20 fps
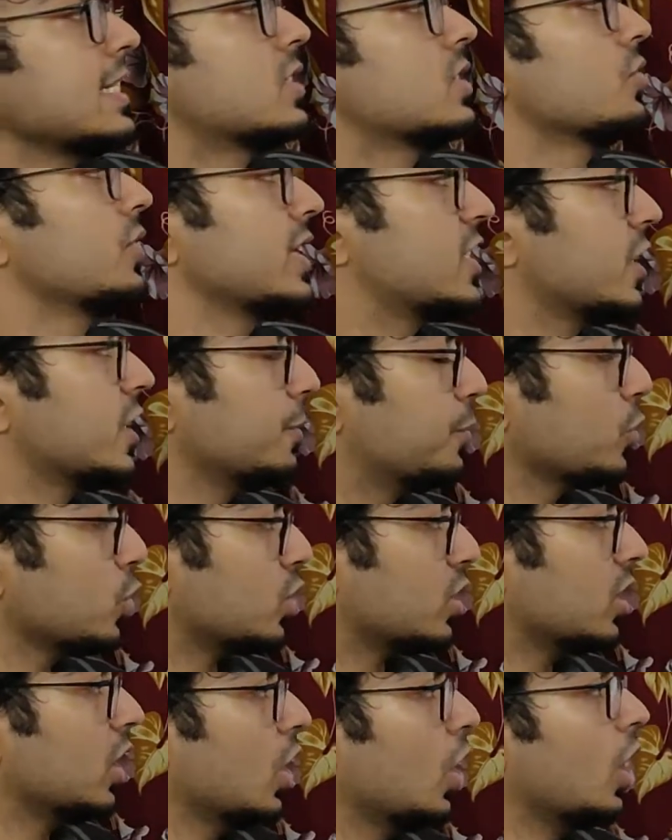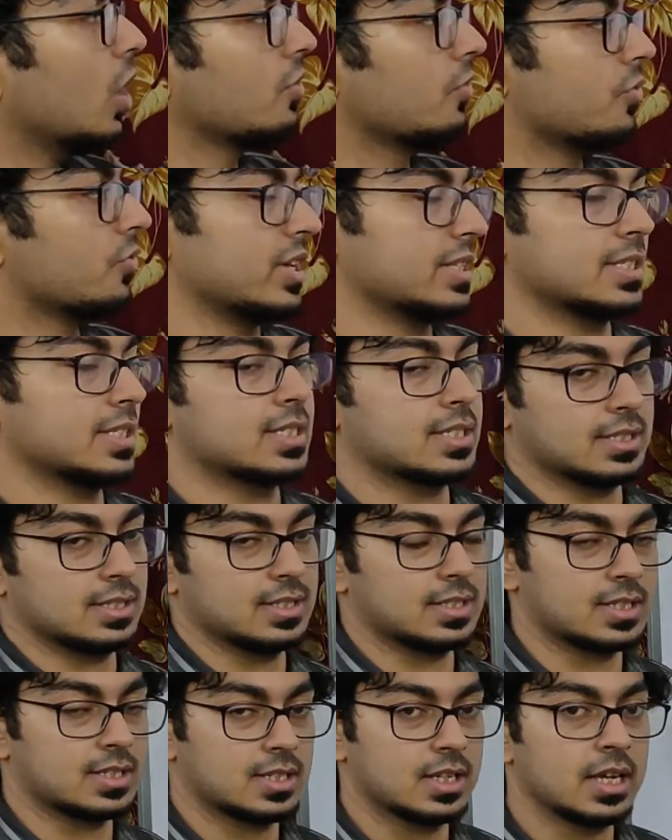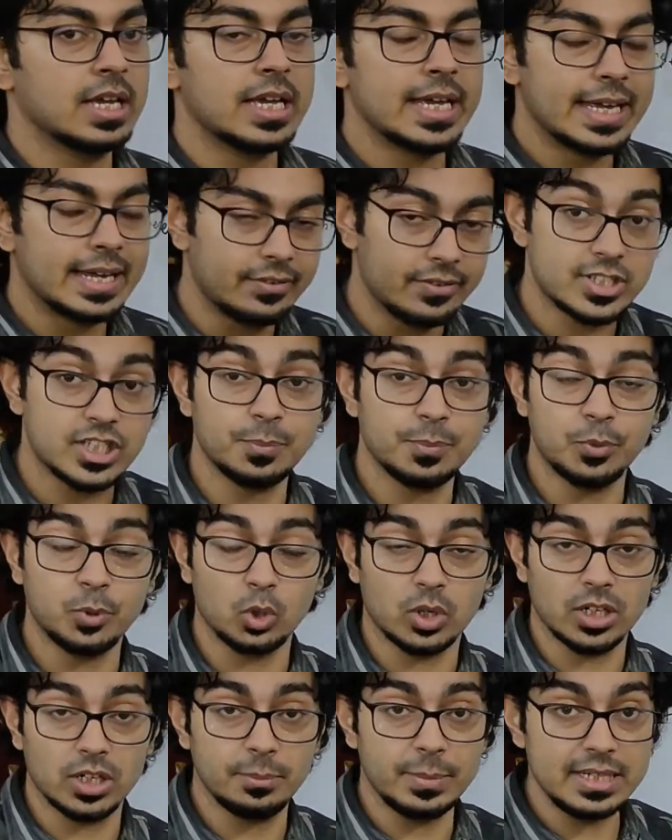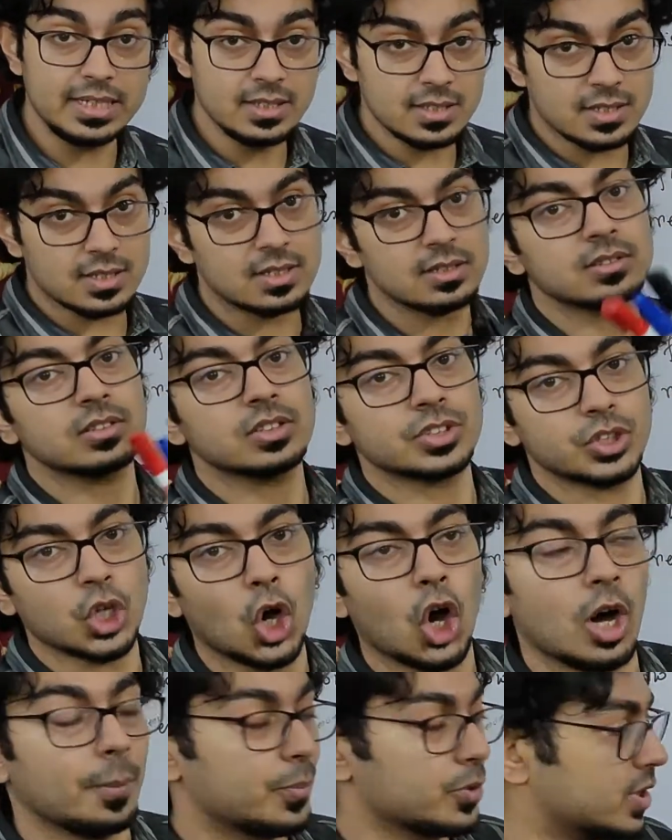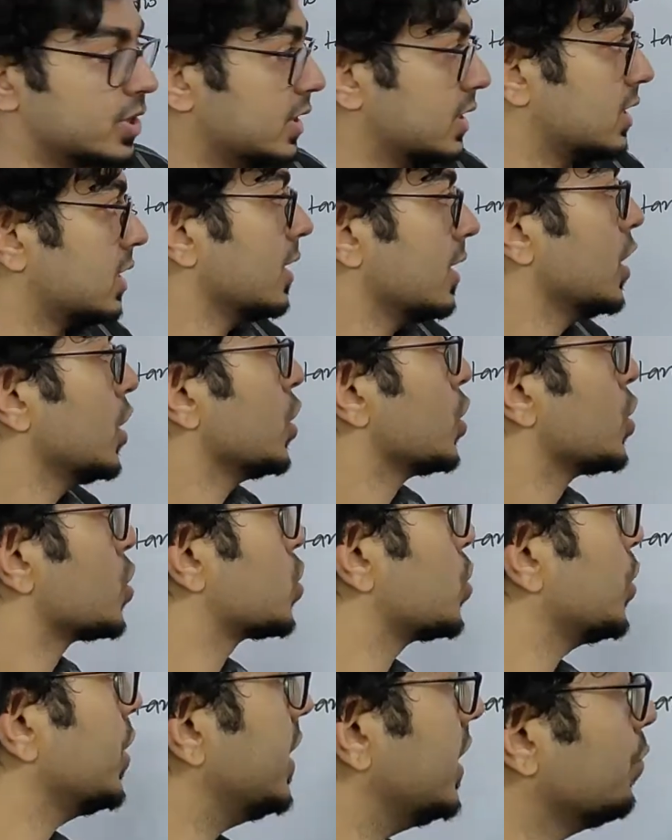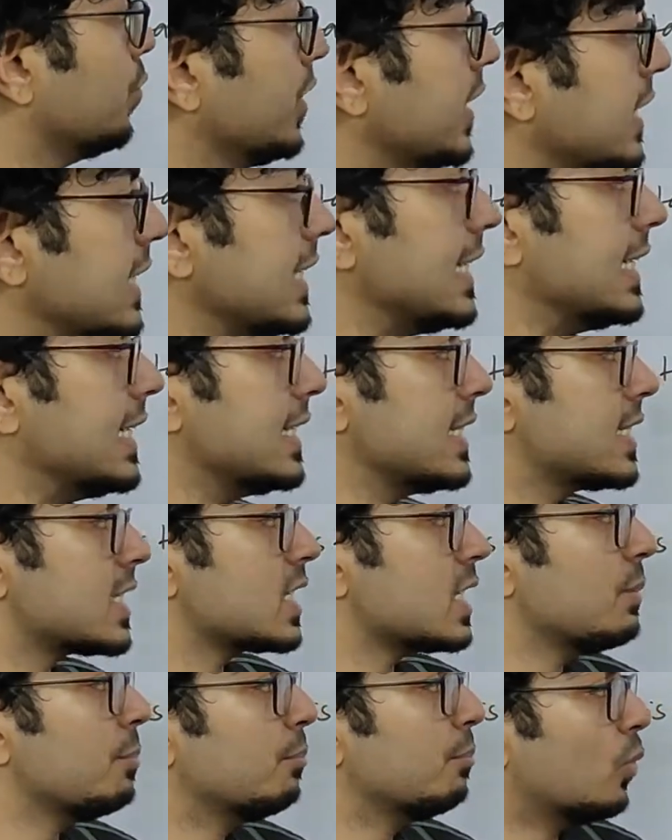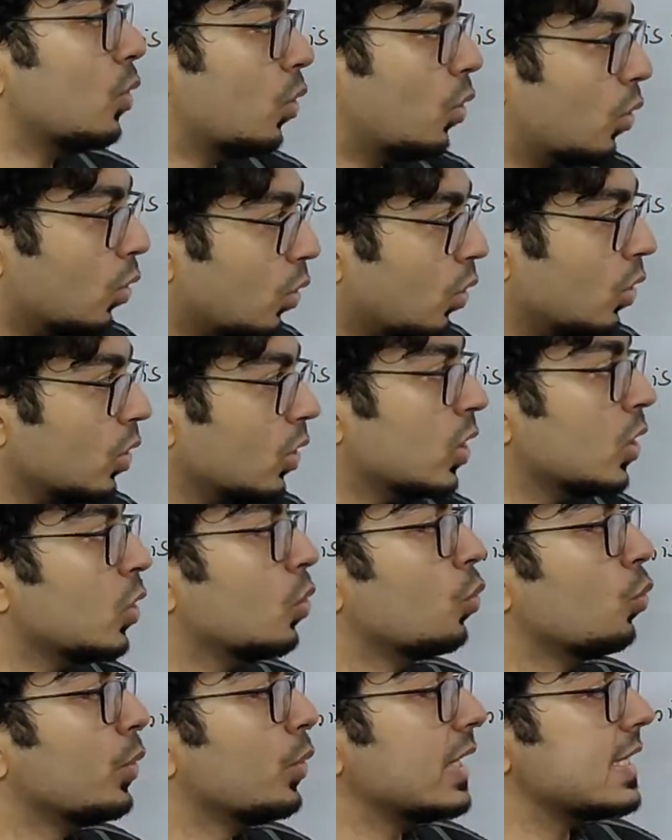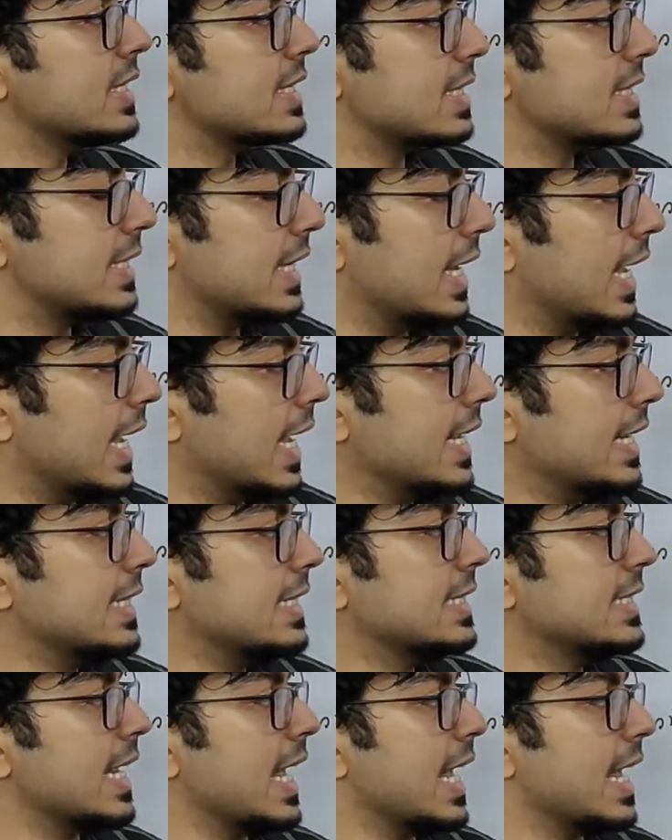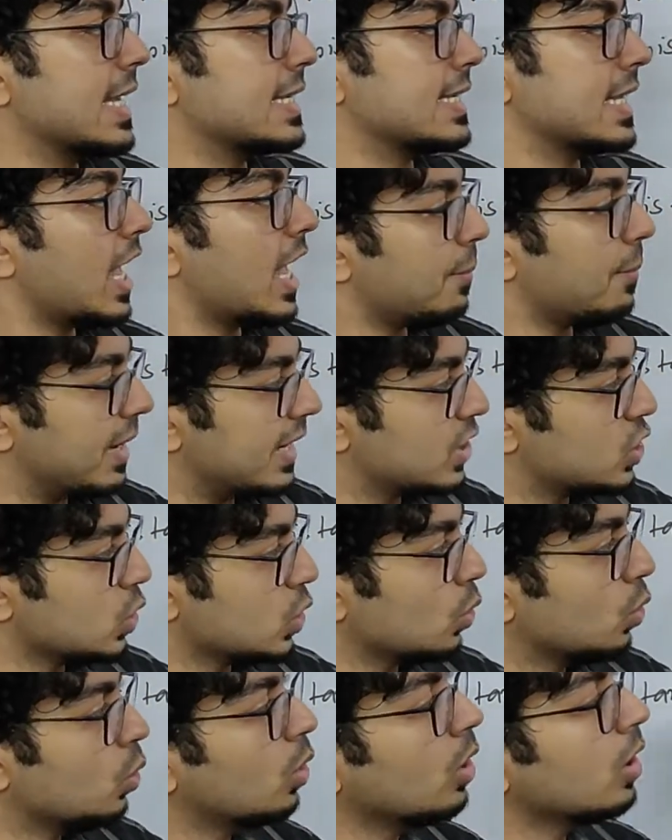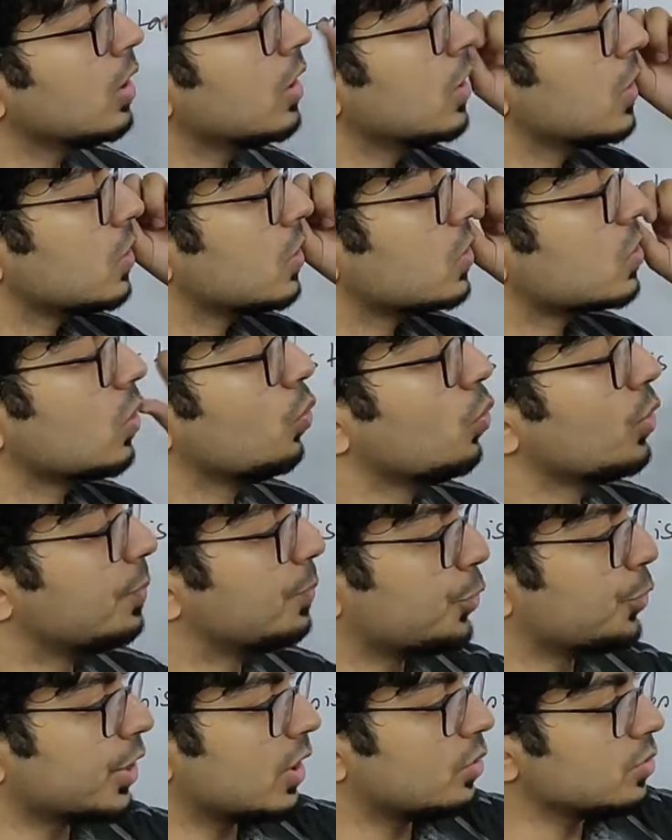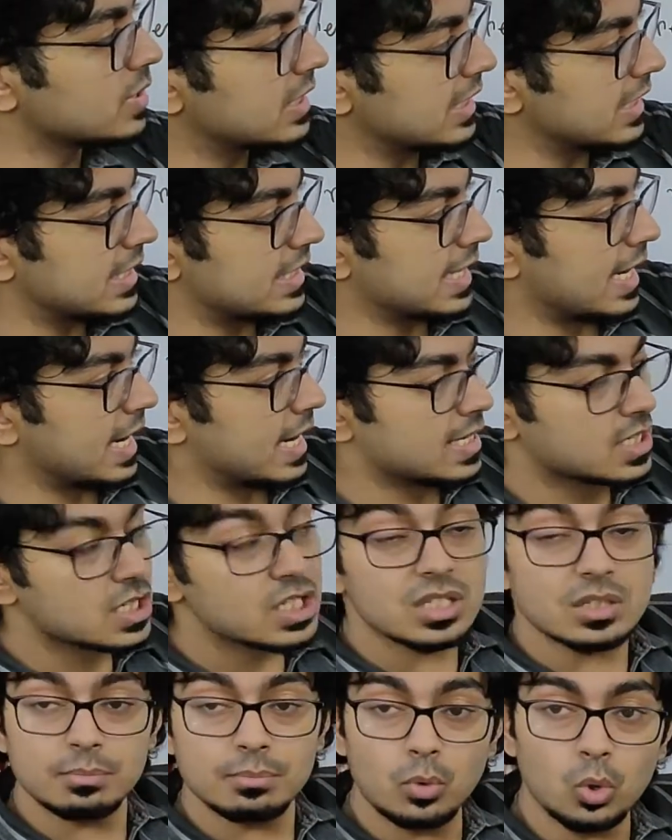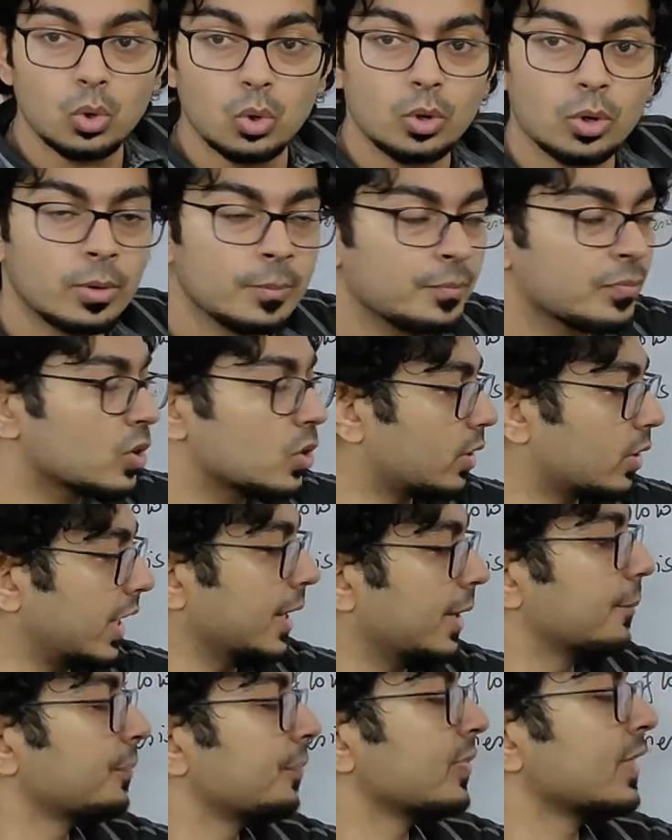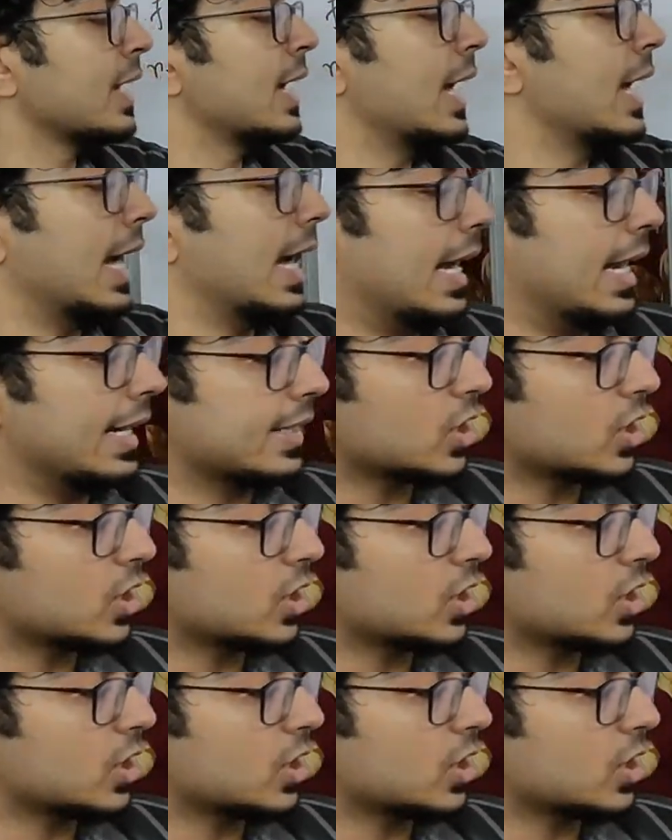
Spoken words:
reciprocal of resistance. Reciprocal means the opposite. So unit is mho. We say it as MHO. So we pronounce it as mho. Okay. And